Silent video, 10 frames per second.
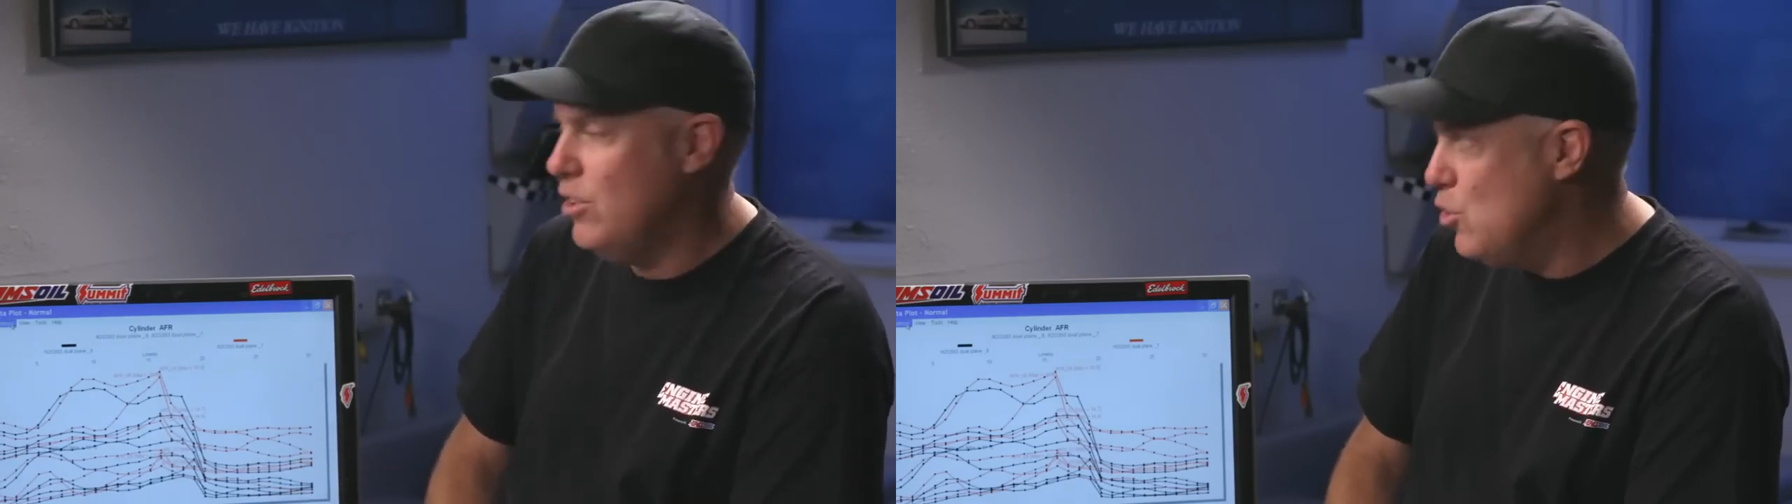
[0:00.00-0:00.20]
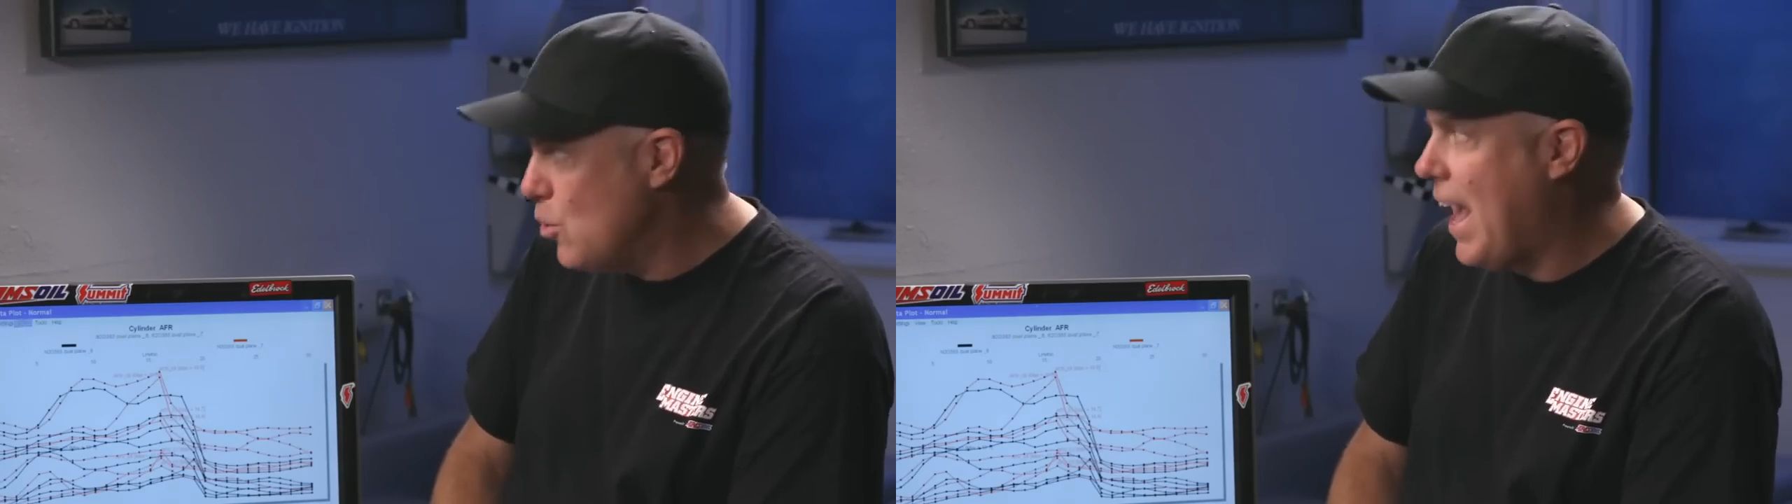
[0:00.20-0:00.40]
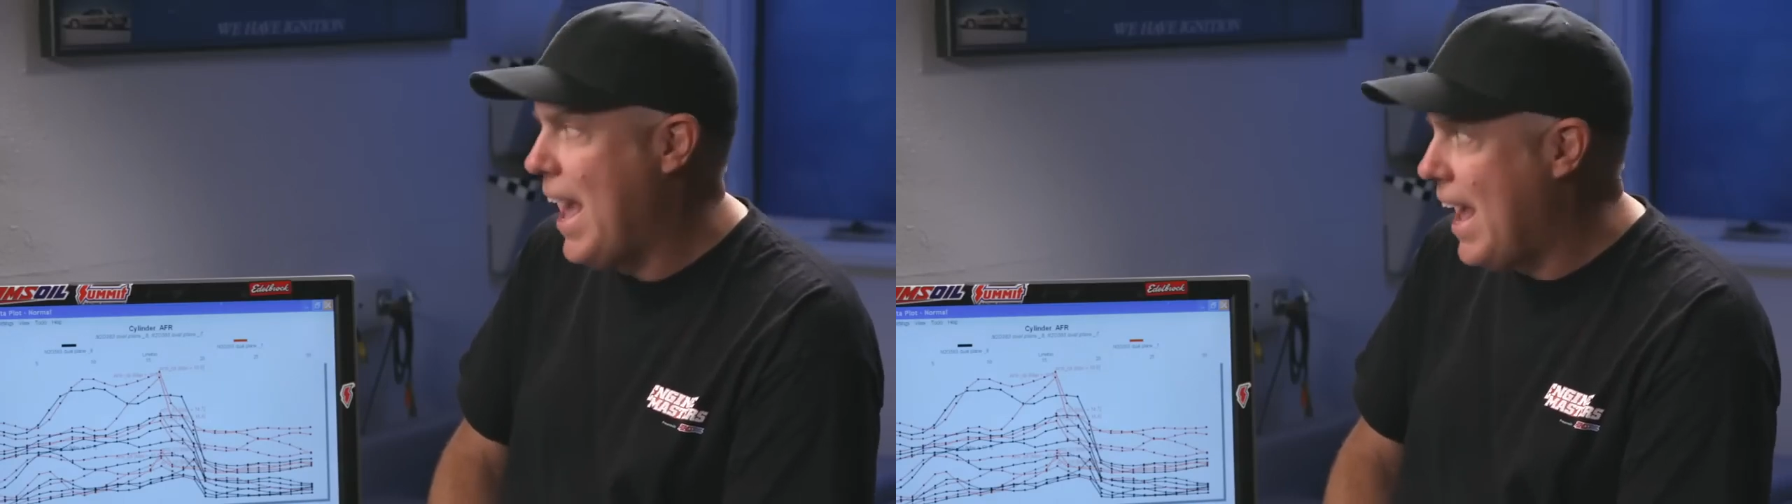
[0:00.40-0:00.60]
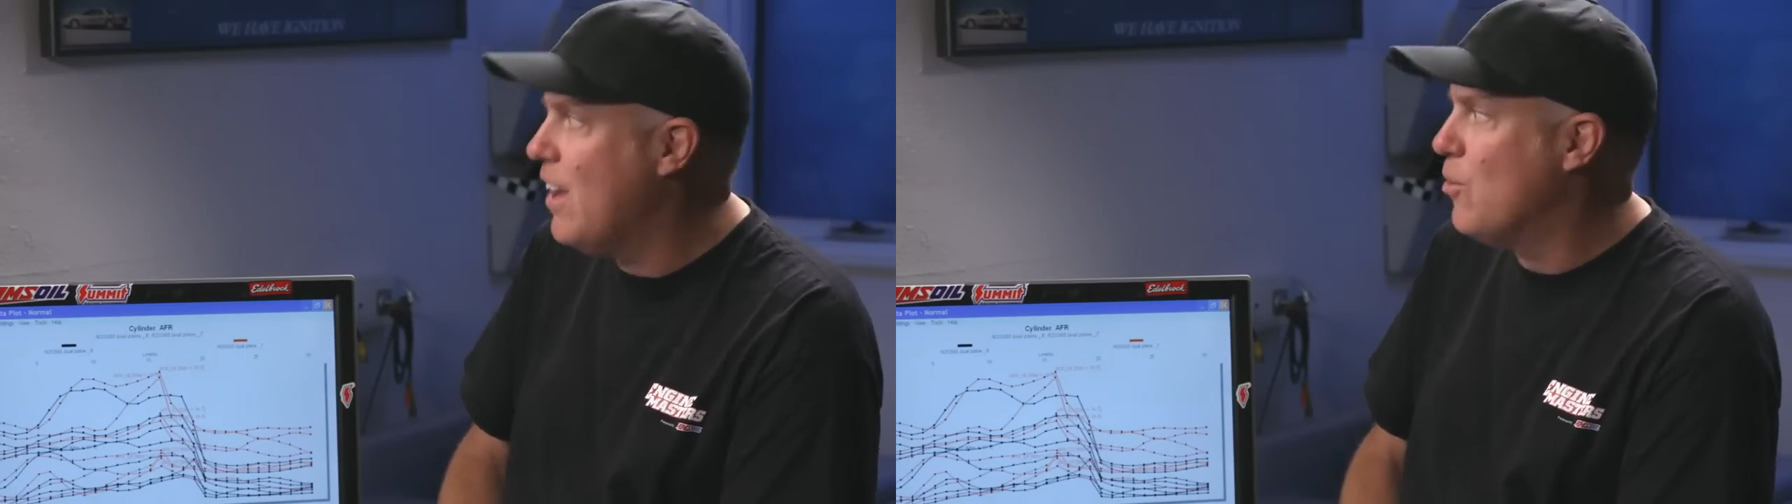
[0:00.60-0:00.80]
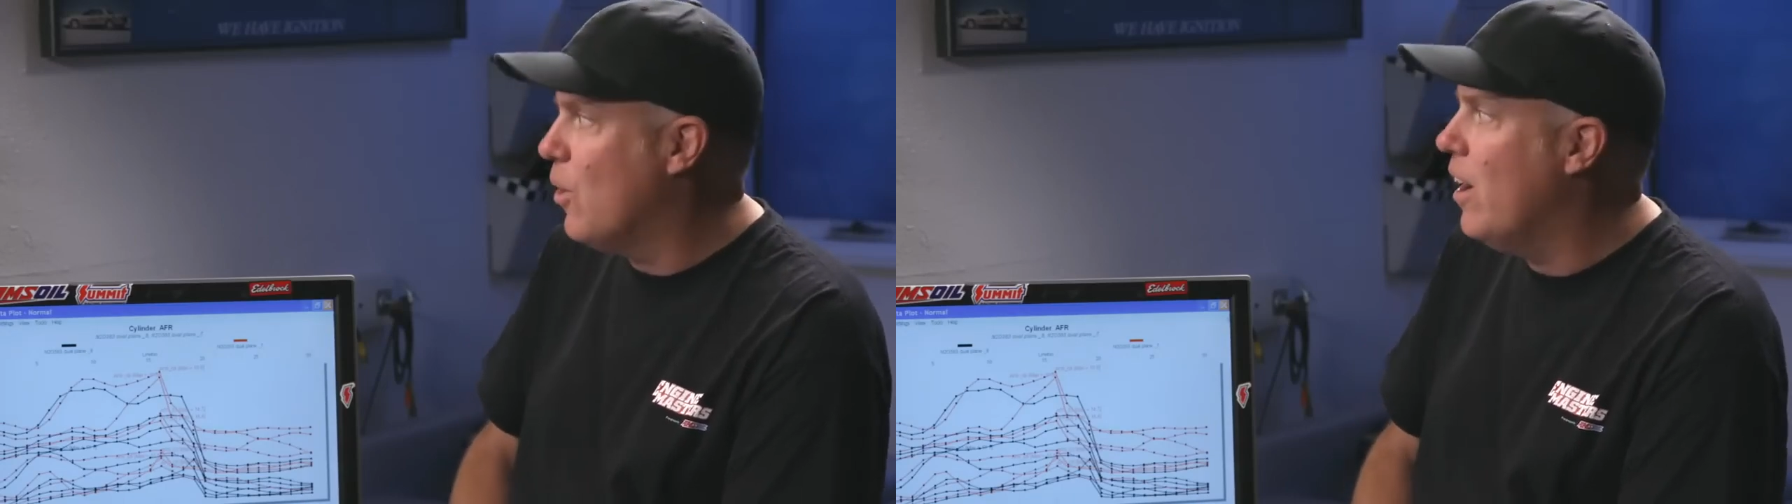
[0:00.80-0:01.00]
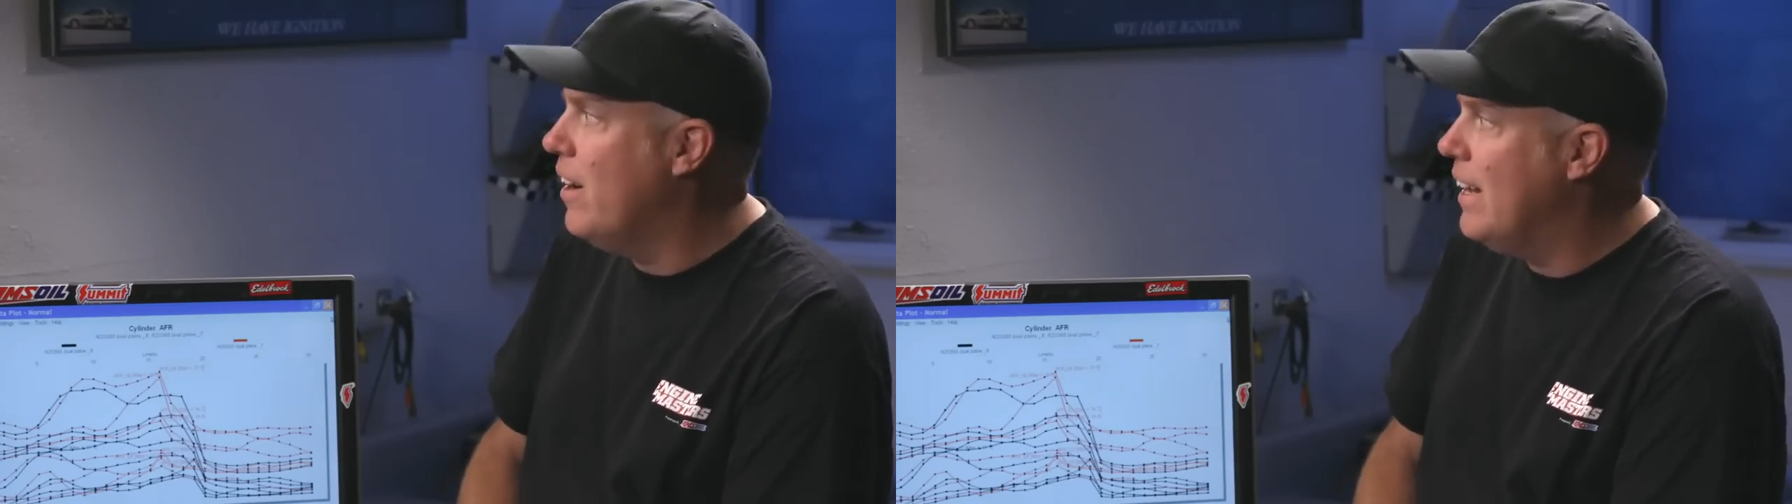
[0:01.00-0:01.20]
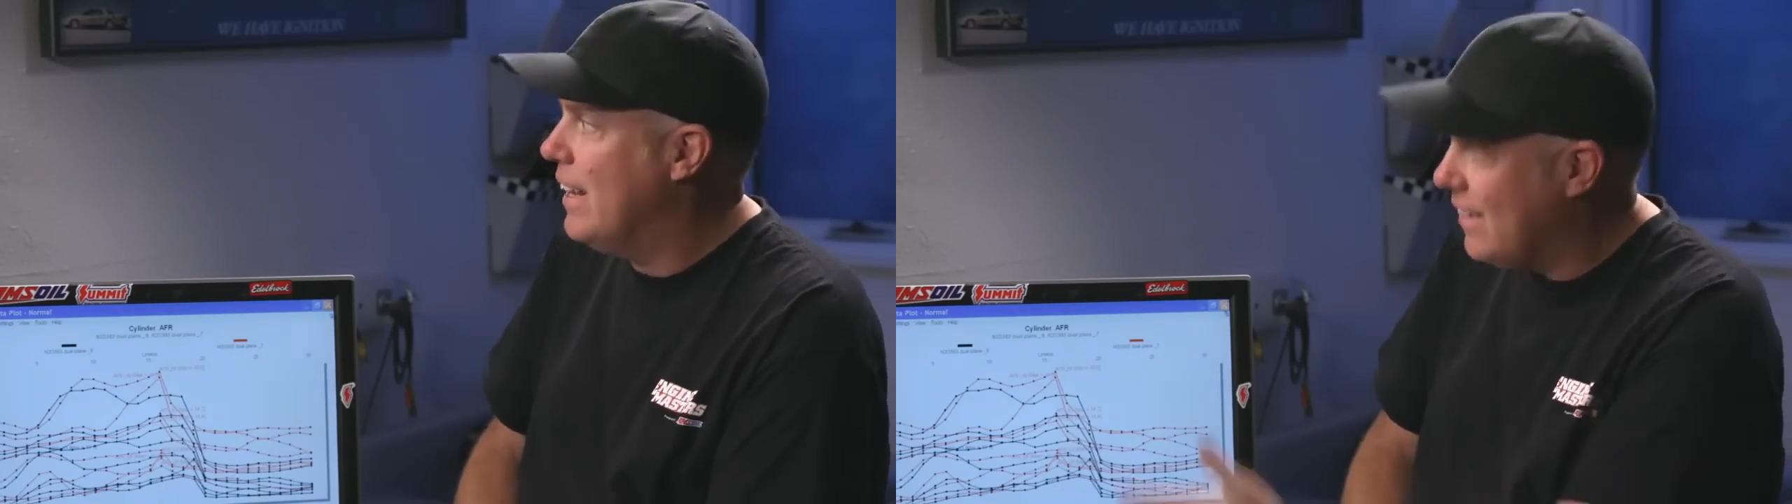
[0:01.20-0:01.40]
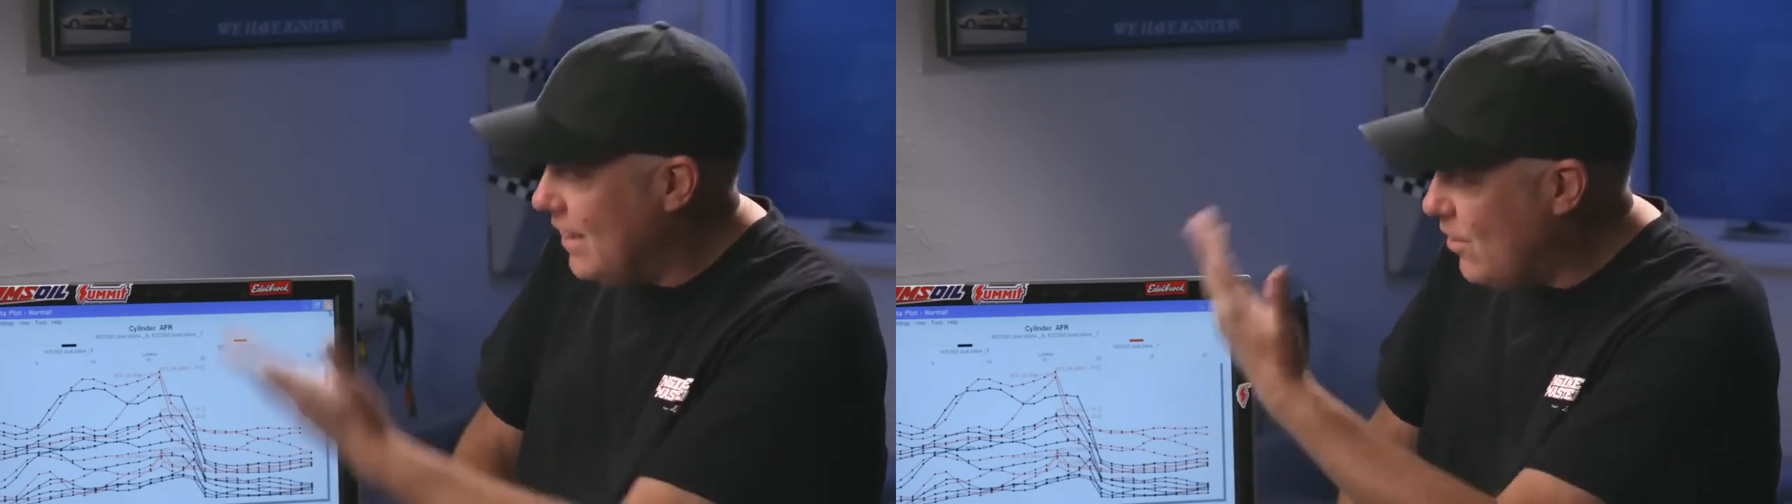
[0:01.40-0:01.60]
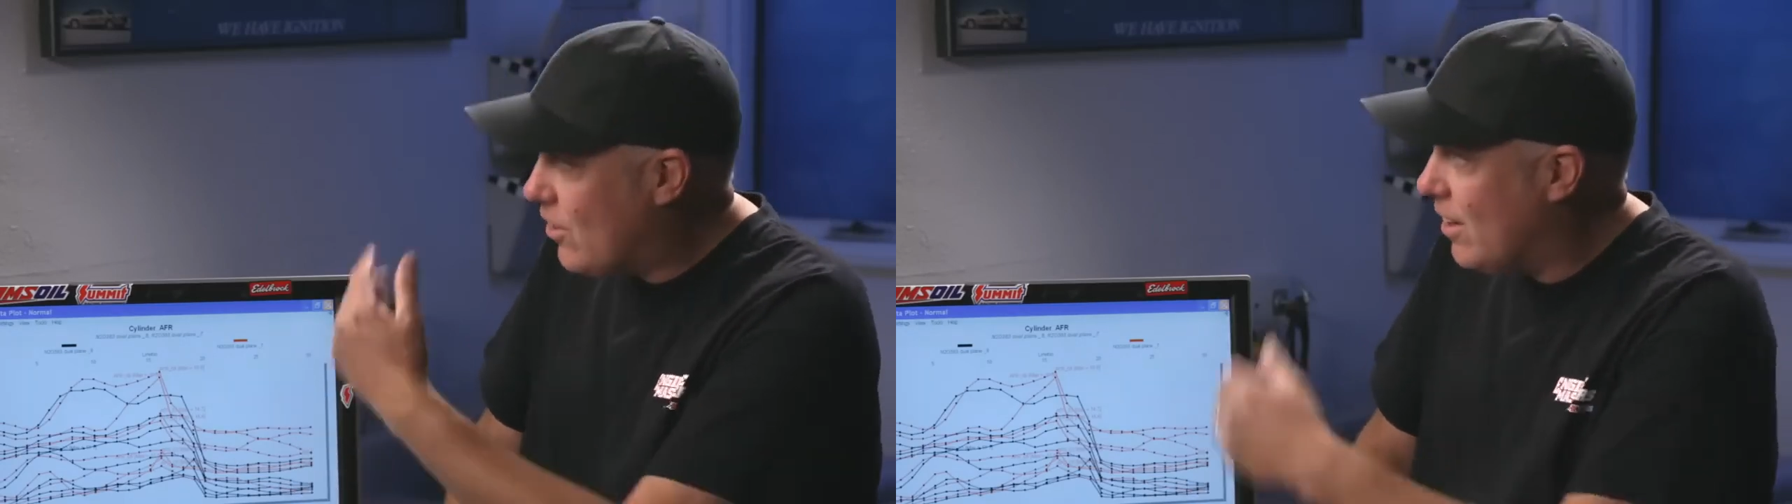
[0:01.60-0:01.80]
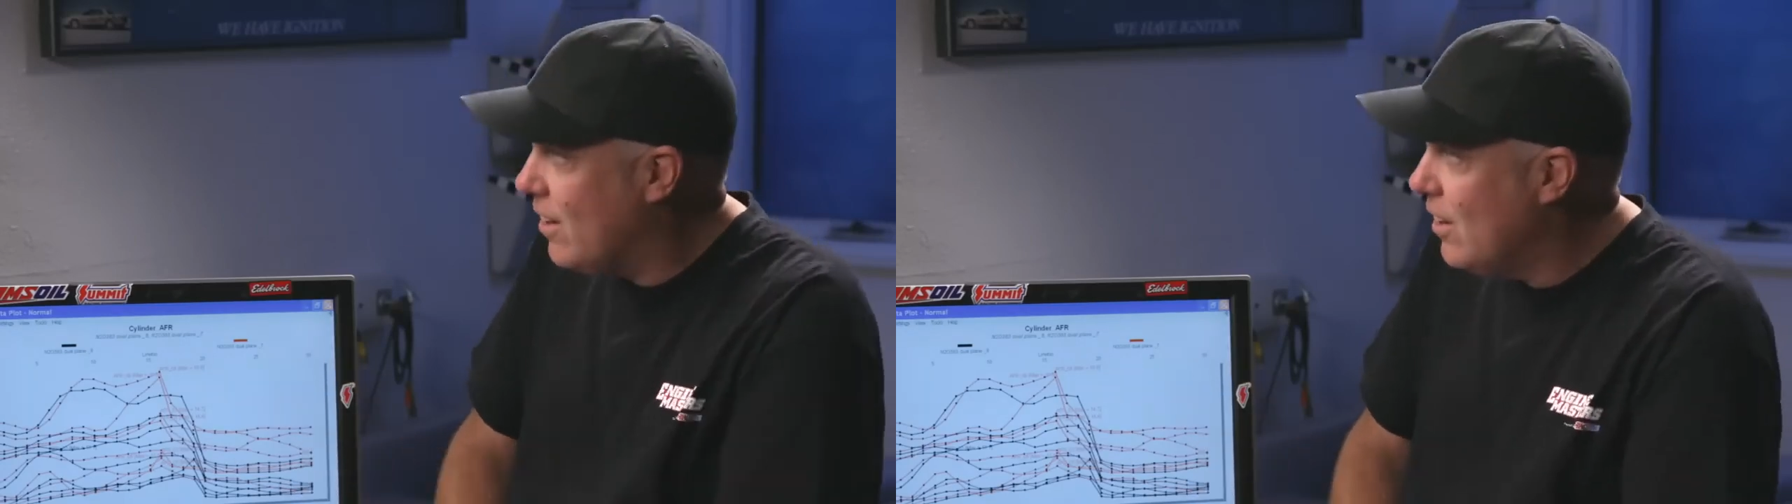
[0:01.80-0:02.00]
You can run at
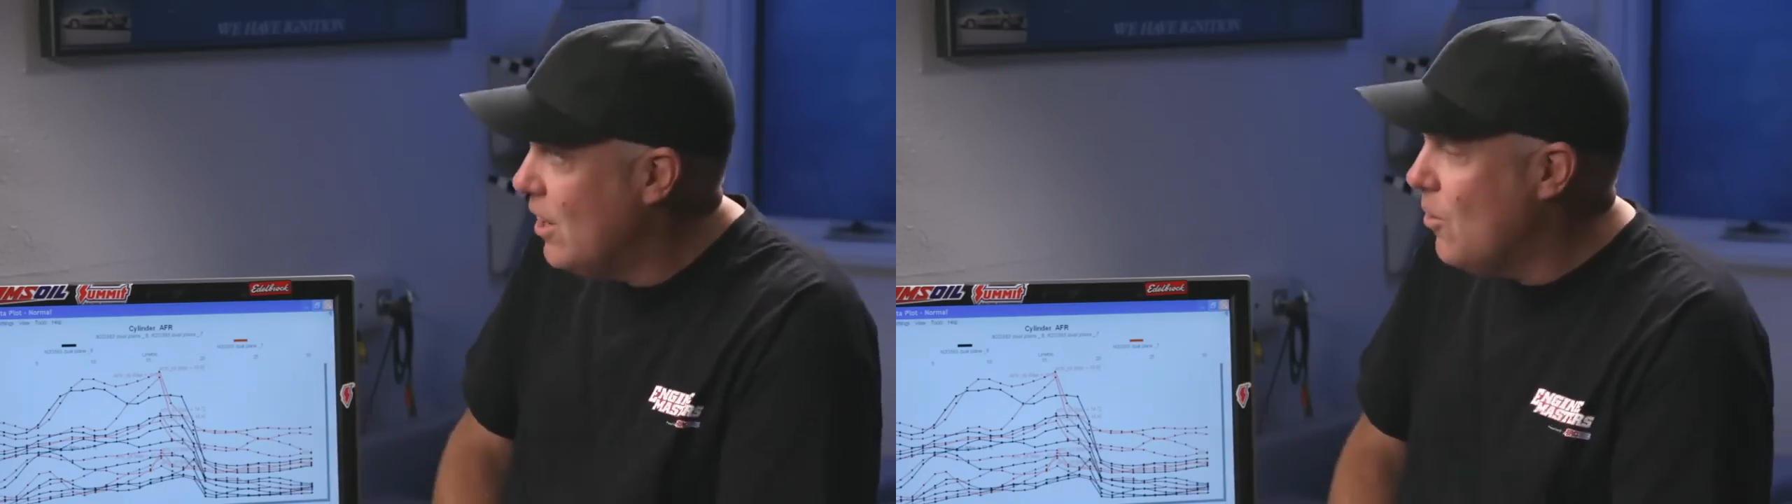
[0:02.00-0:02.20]
least a,